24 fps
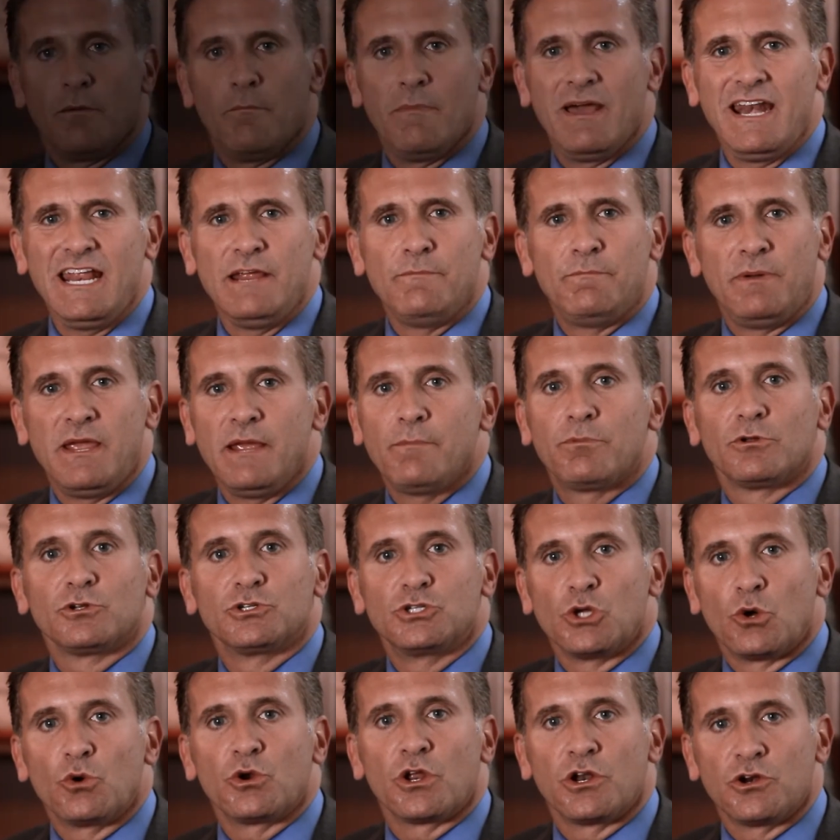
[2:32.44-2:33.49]
Many people
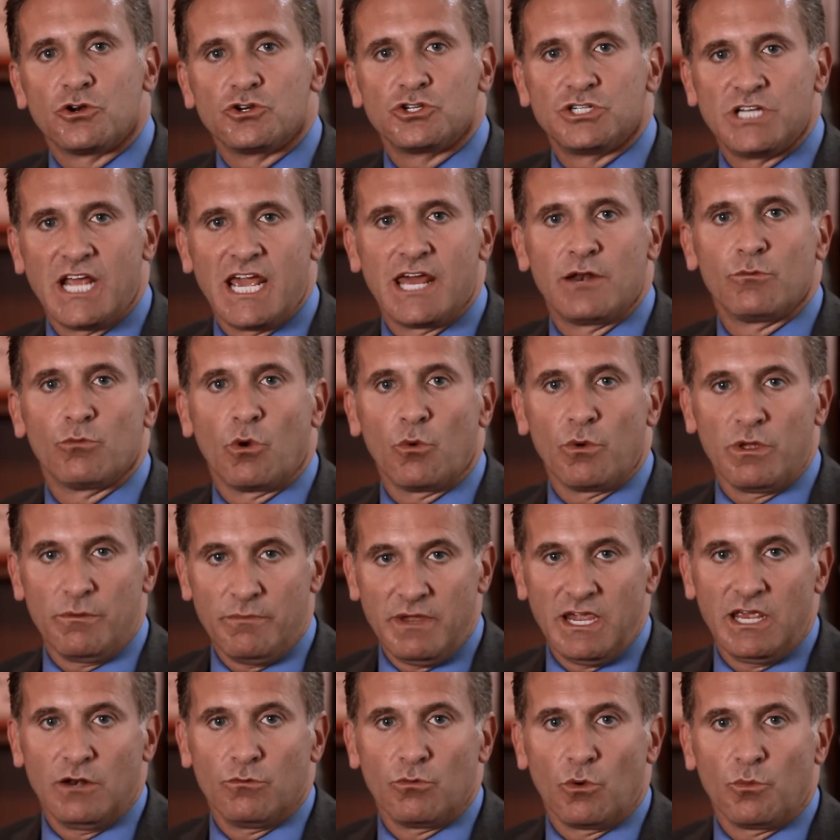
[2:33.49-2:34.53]
don't understand what we
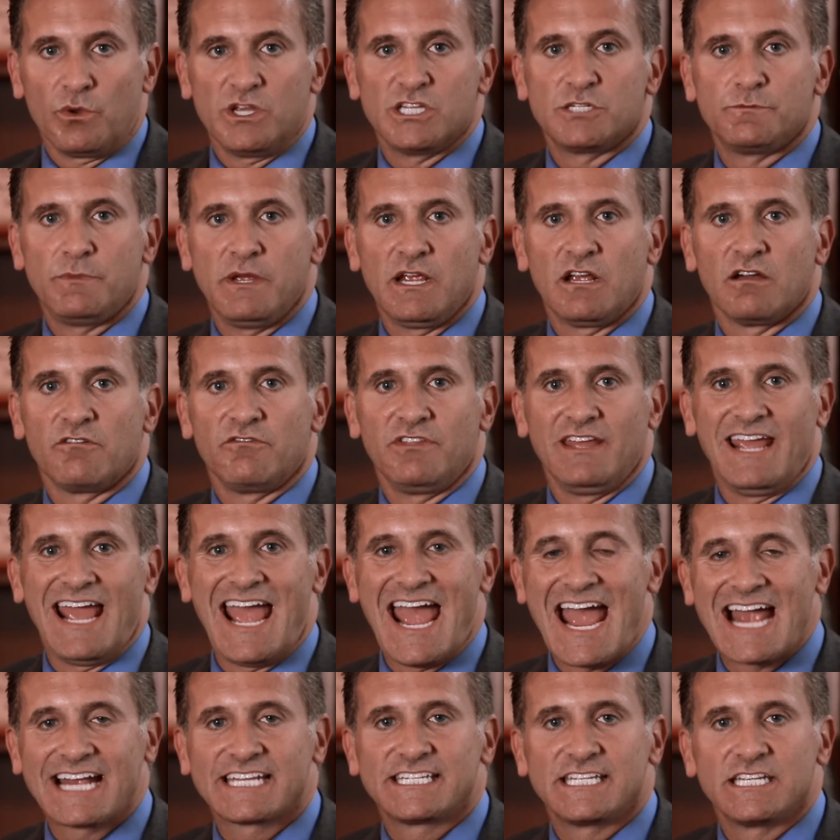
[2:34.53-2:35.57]
mean when we speak of
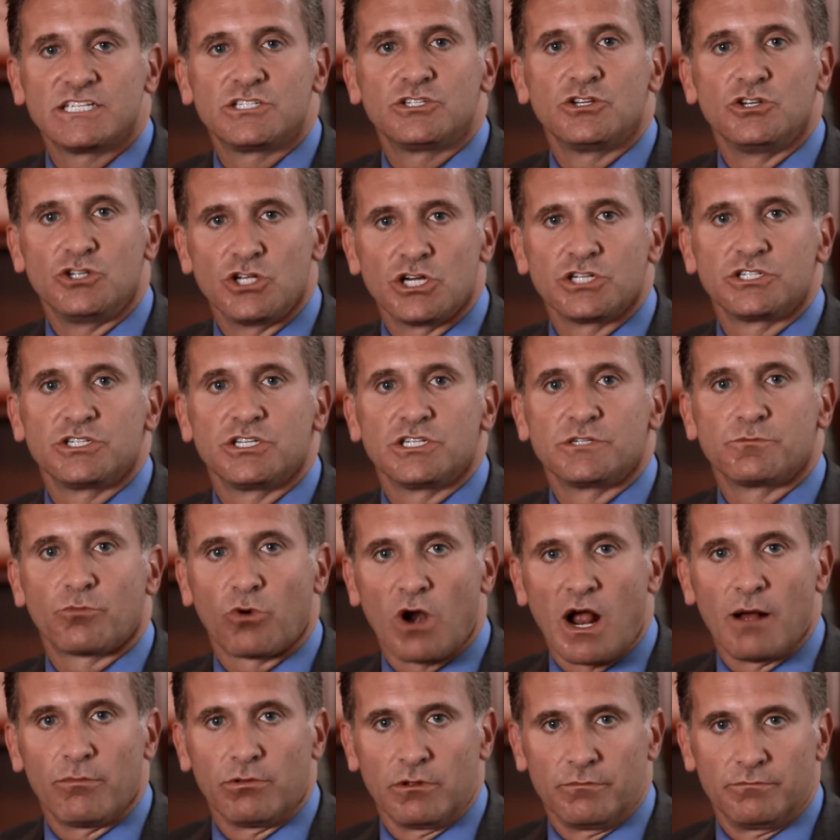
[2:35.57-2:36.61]
the access to justice
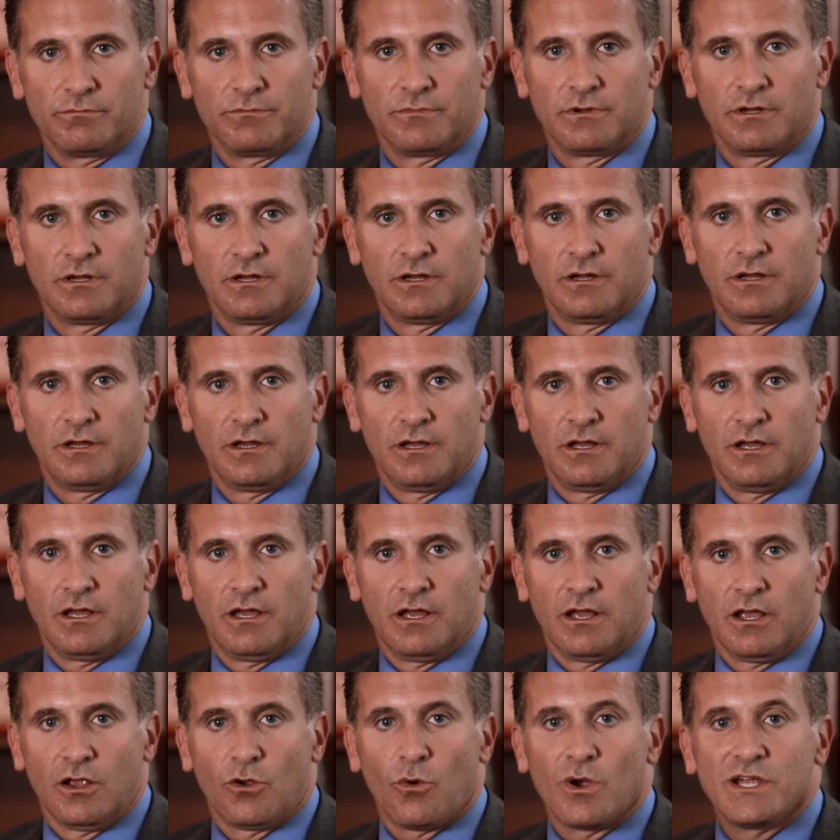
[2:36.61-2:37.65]
problem.
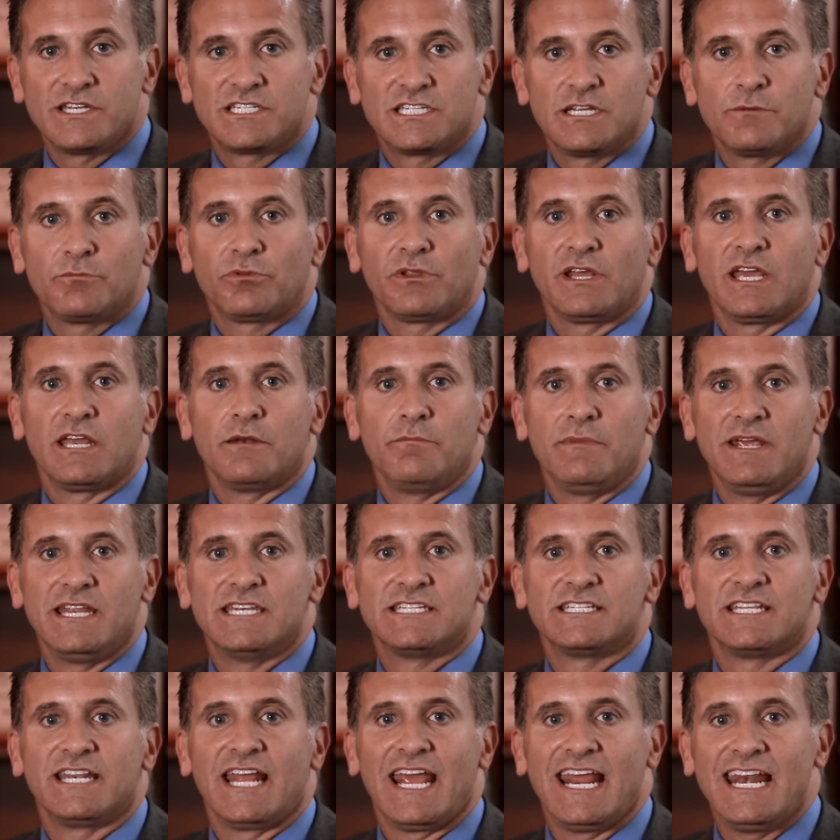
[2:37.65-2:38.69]
Quite simply, it
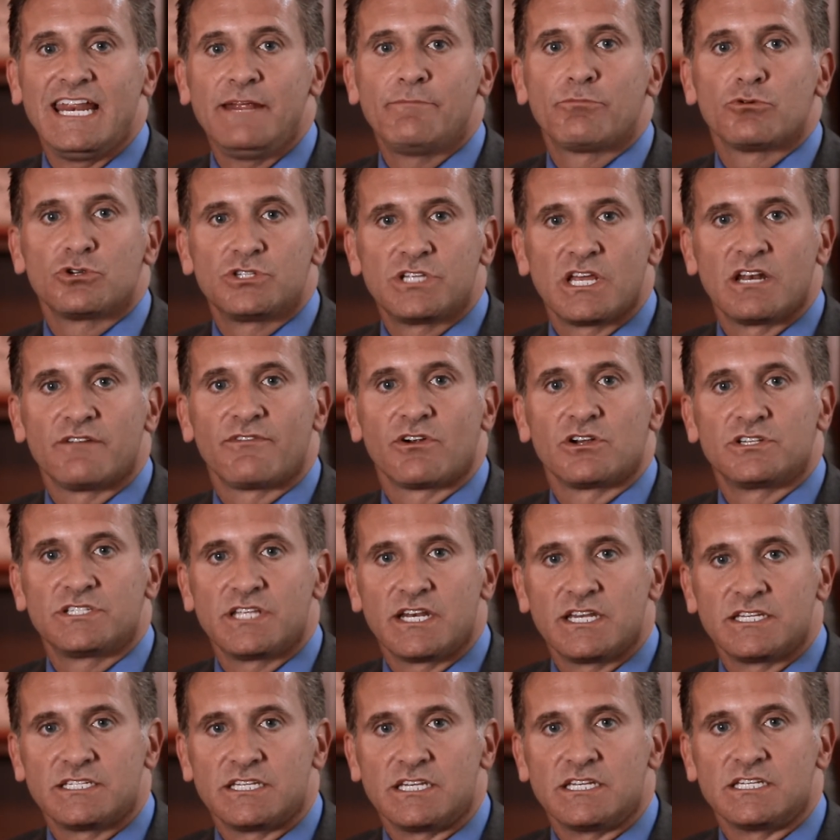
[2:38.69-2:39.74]
means that 80% of our
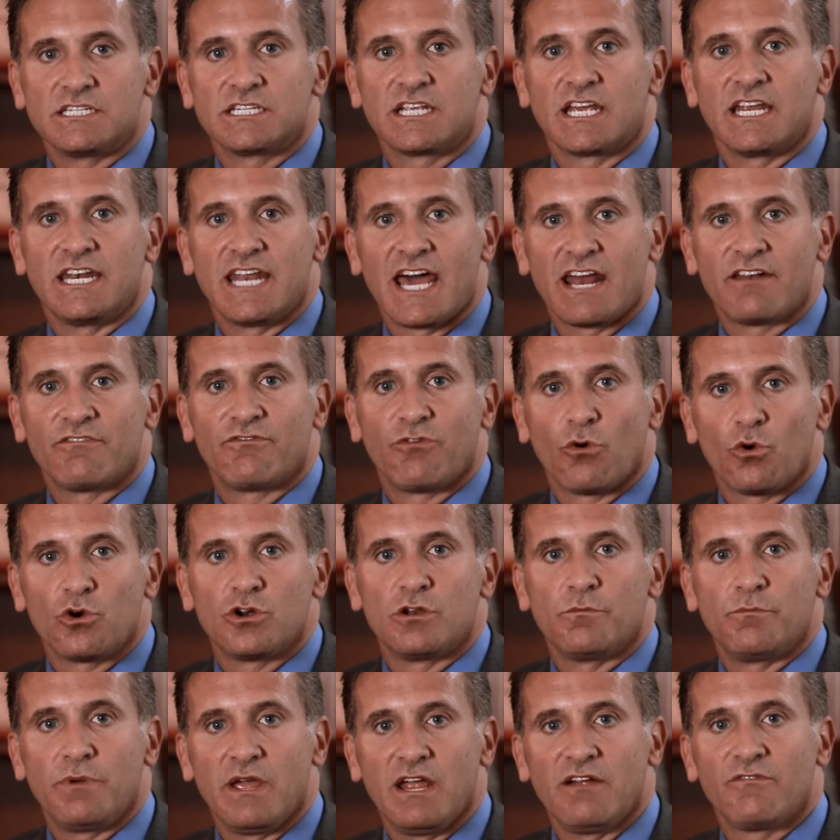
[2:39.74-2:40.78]
citizens cannot
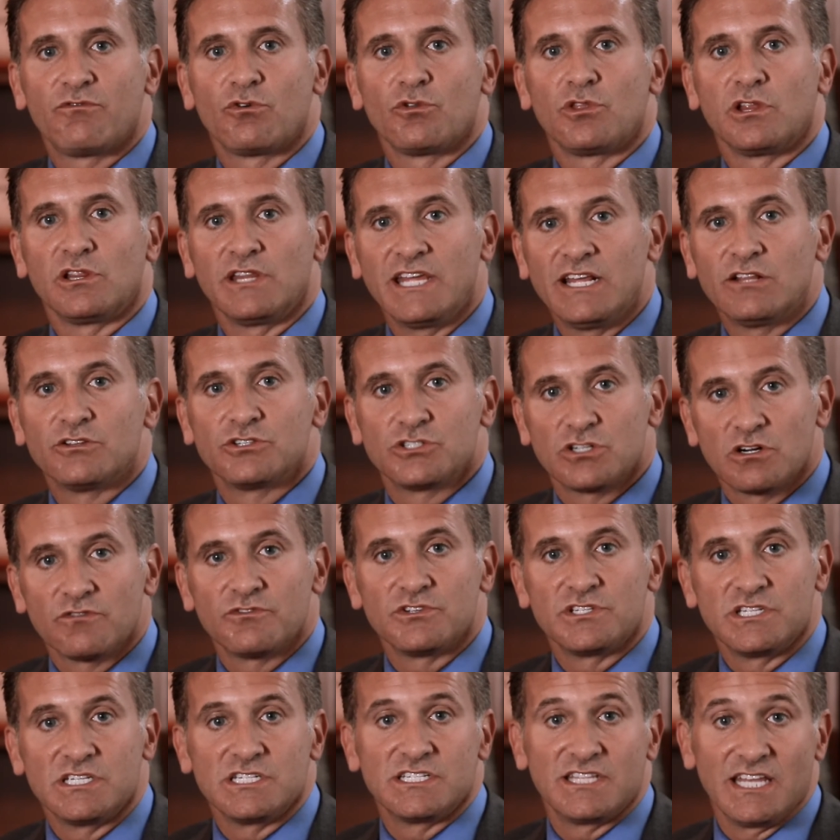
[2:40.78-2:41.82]
afford to pay for the legal
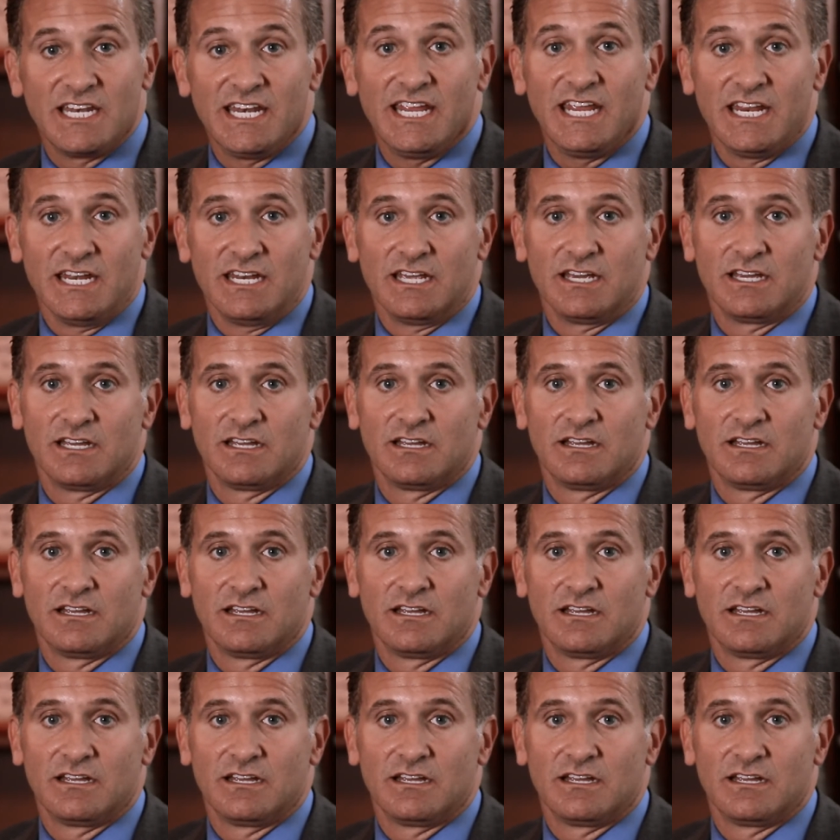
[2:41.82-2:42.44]
services they need.